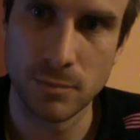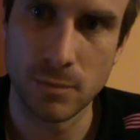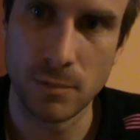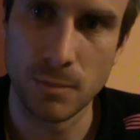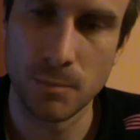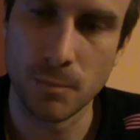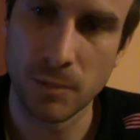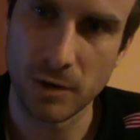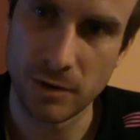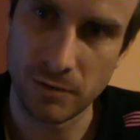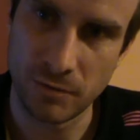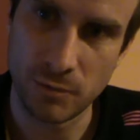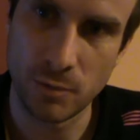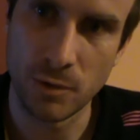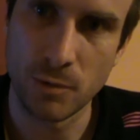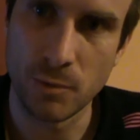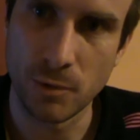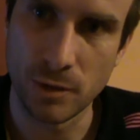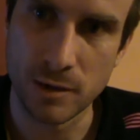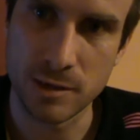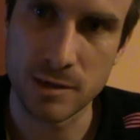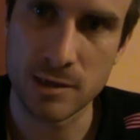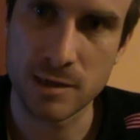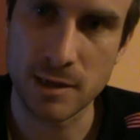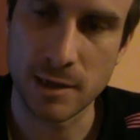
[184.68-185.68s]
but if we
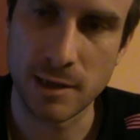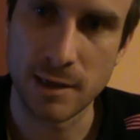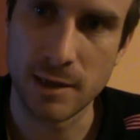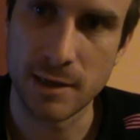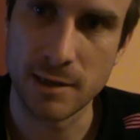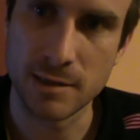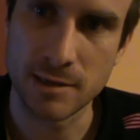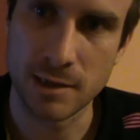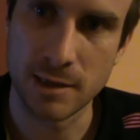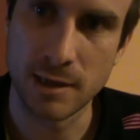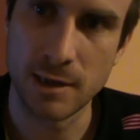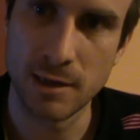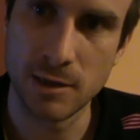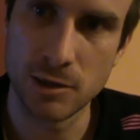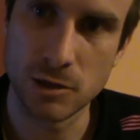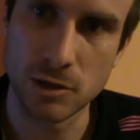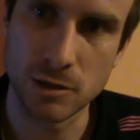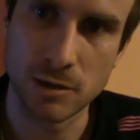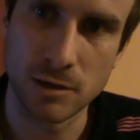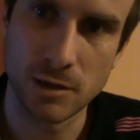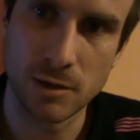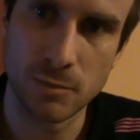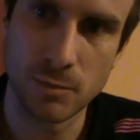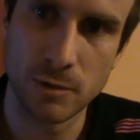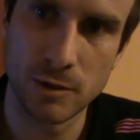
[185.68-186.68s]
want to say it as an
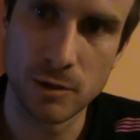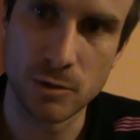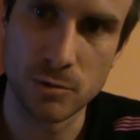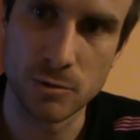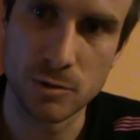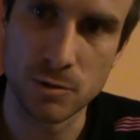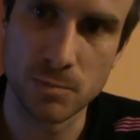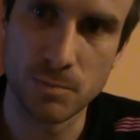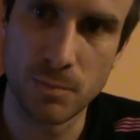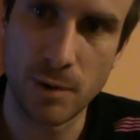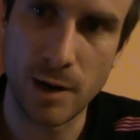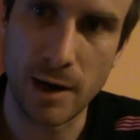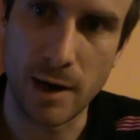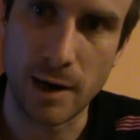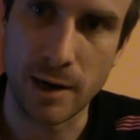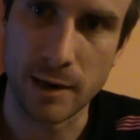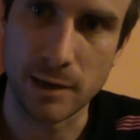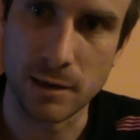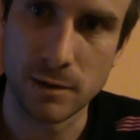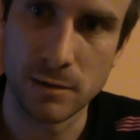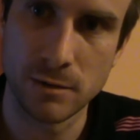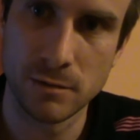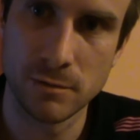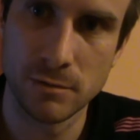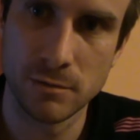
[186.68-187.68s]
agent, then we use
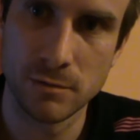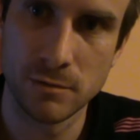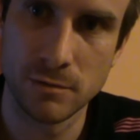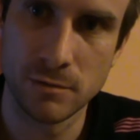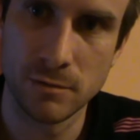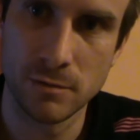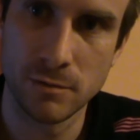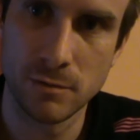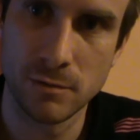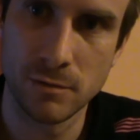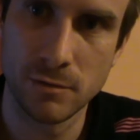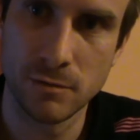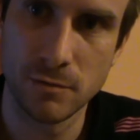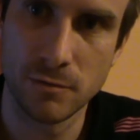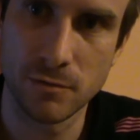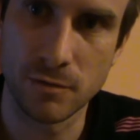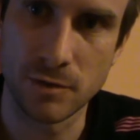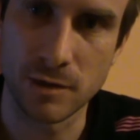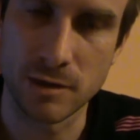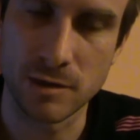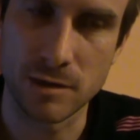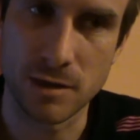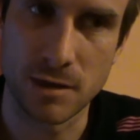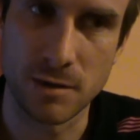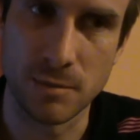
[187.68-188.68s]
by. For
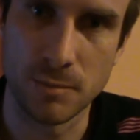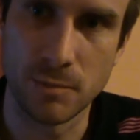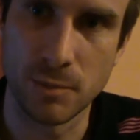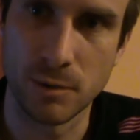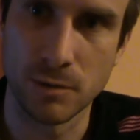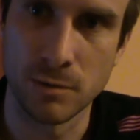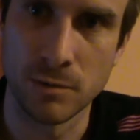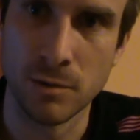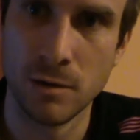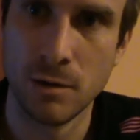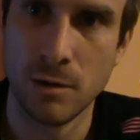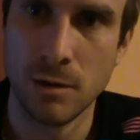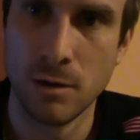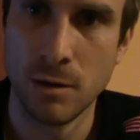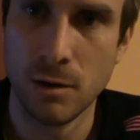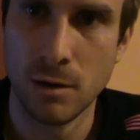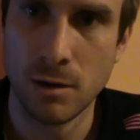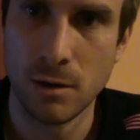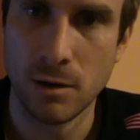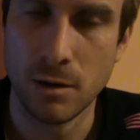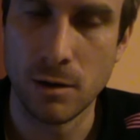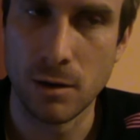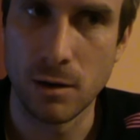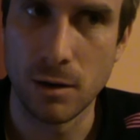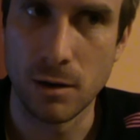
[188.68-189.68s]
example,
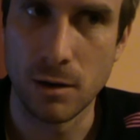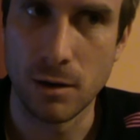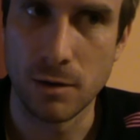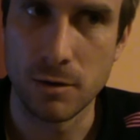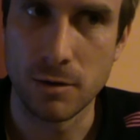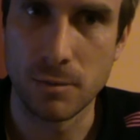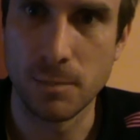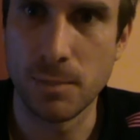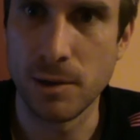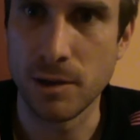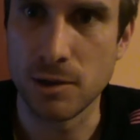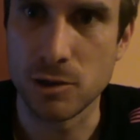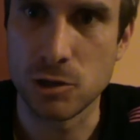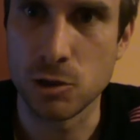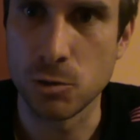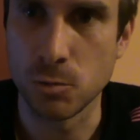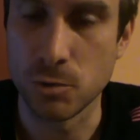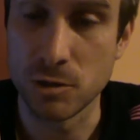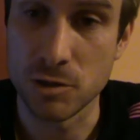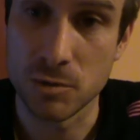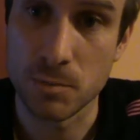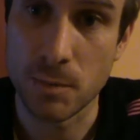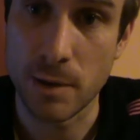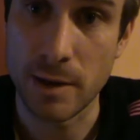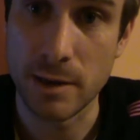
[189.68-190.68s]
the picture
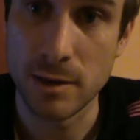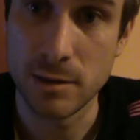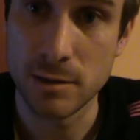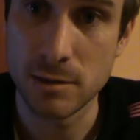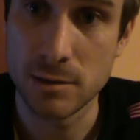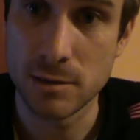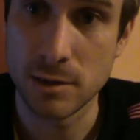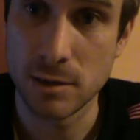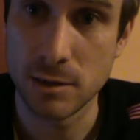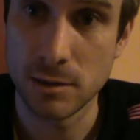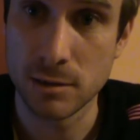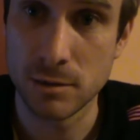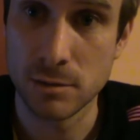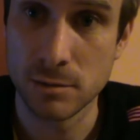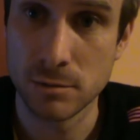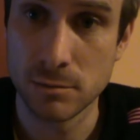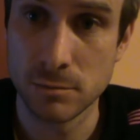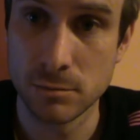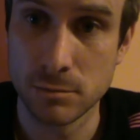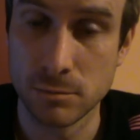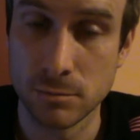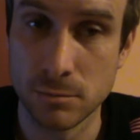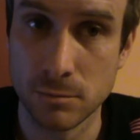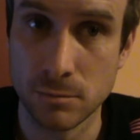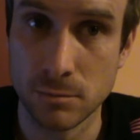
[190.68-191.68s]
was painted
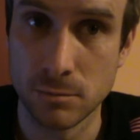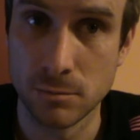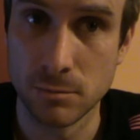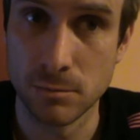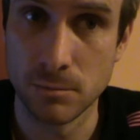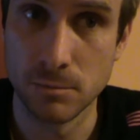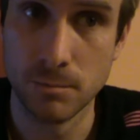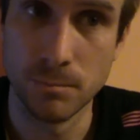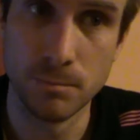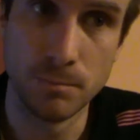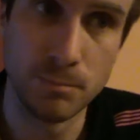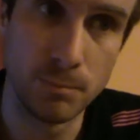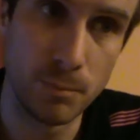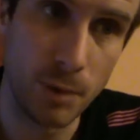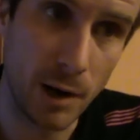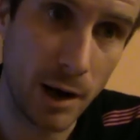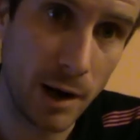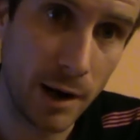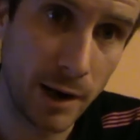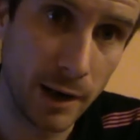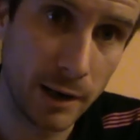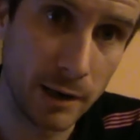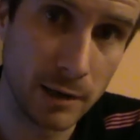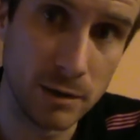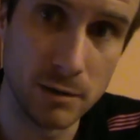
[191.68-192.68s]

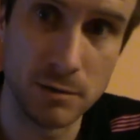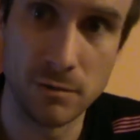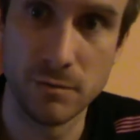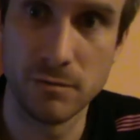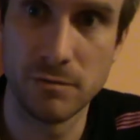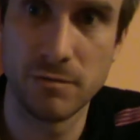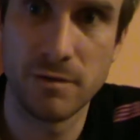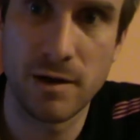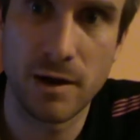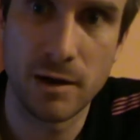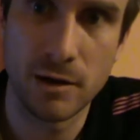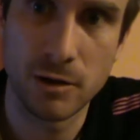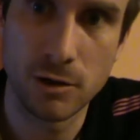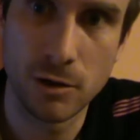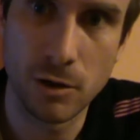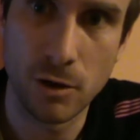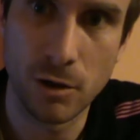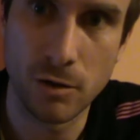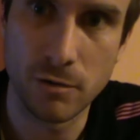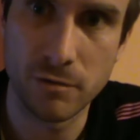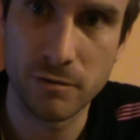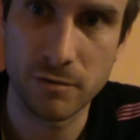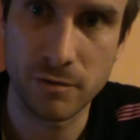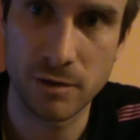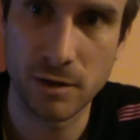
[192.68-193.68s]
by Van
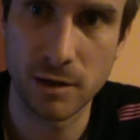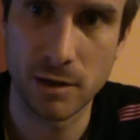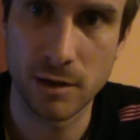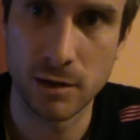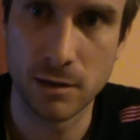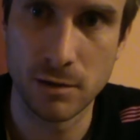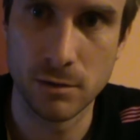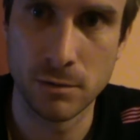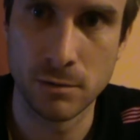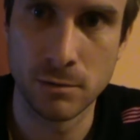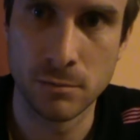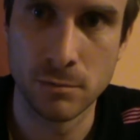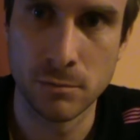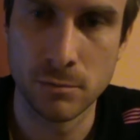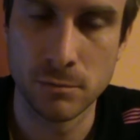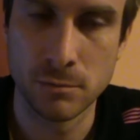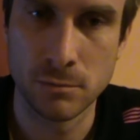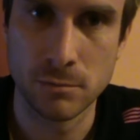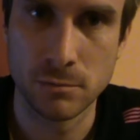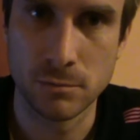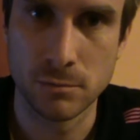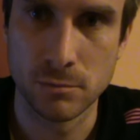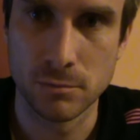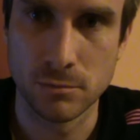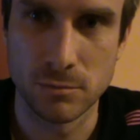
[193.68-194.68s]
Gogh in,
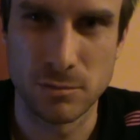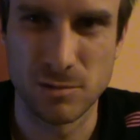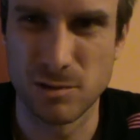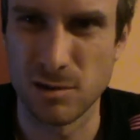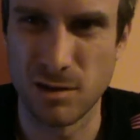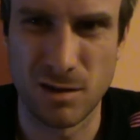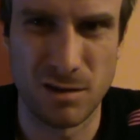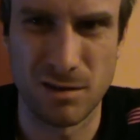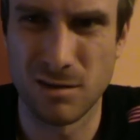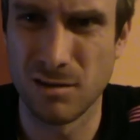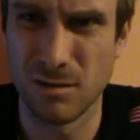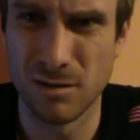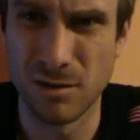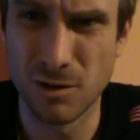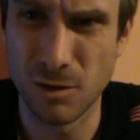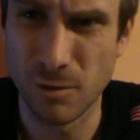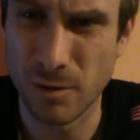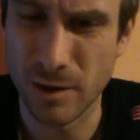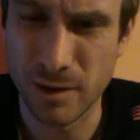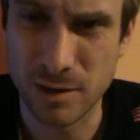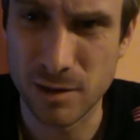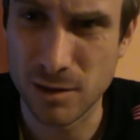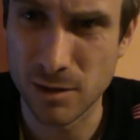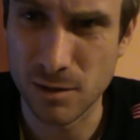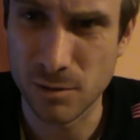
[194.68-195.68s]
I got no
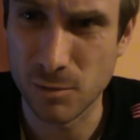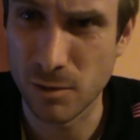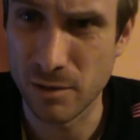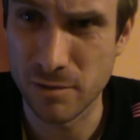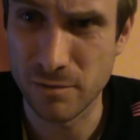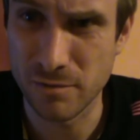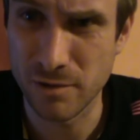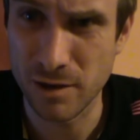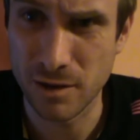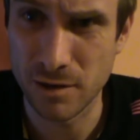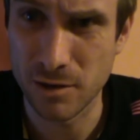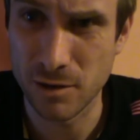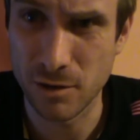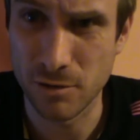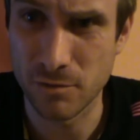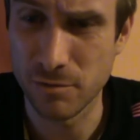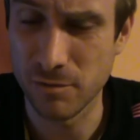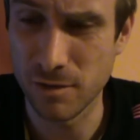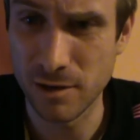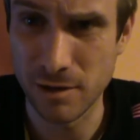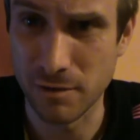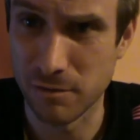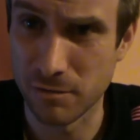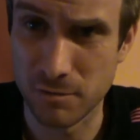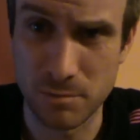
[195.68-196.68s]
idea when Van Gogh
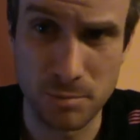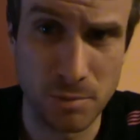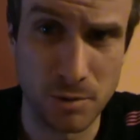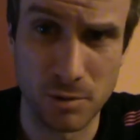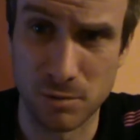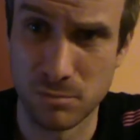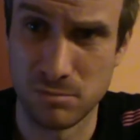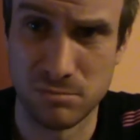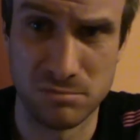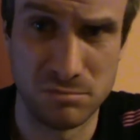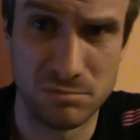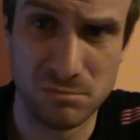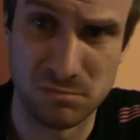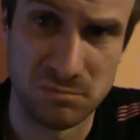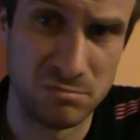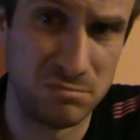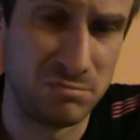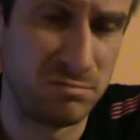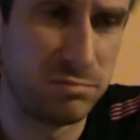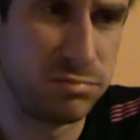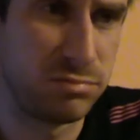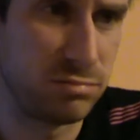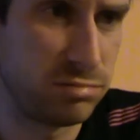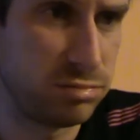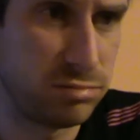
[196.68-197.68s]
lived, but
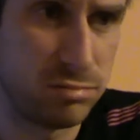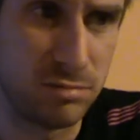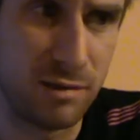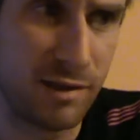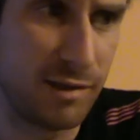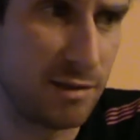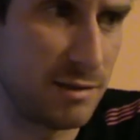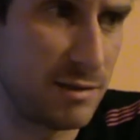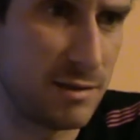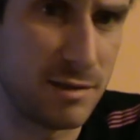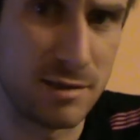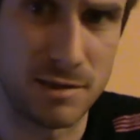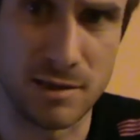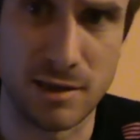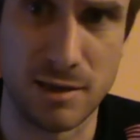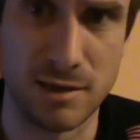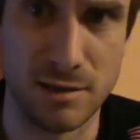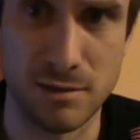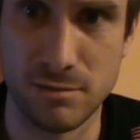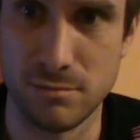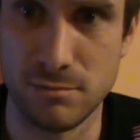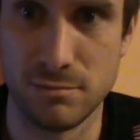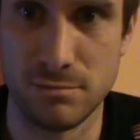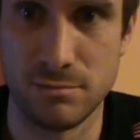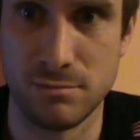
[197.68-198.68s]
let's say